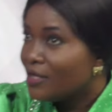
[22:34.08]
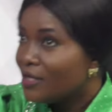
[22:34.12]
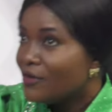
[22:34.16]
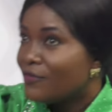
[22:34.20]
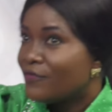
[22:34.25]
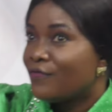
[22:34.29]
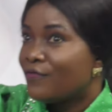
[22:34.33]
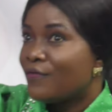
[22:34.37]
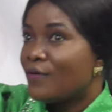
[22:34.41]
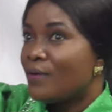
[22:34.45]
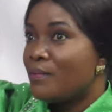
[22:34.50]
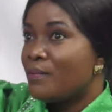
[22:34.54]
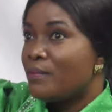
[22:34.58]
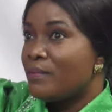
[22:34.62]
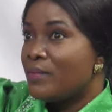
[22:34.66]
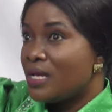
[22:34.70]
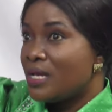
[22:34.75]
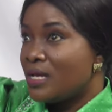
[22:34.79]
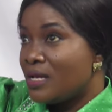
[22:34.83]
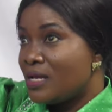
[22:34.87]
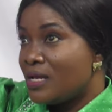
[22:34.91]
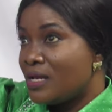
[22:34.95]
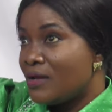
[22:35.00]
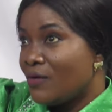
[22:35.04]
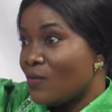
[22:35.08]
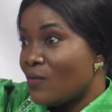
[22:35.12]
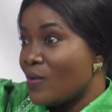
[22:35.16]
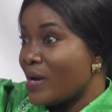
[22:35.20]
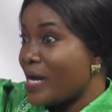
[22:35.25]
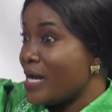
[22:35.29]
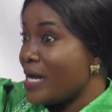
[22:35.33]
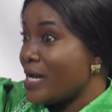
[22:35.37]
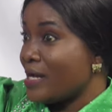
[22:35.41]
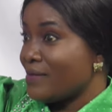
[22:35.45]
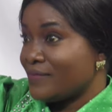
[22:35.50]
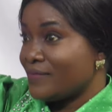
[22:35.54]
For me, where
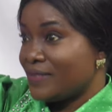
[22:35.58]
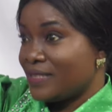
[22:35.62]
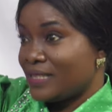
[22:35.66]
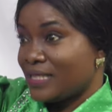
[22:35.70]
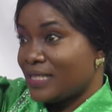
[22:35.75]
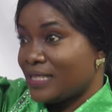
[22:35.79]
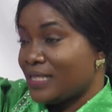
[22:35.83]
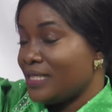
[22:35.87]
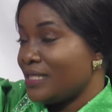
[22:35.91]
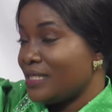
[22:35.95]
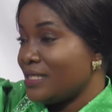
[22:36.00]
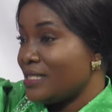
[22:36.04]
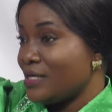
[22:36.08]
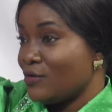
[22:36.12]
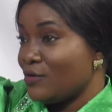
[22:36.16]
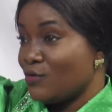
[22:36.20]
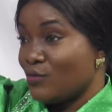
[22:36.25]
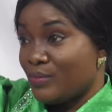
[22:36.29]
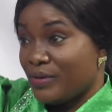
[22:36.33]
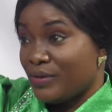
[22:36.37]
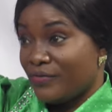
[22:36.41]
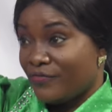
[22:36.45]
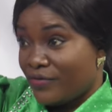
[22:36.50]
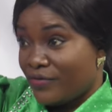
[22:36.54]
I am standing, it will be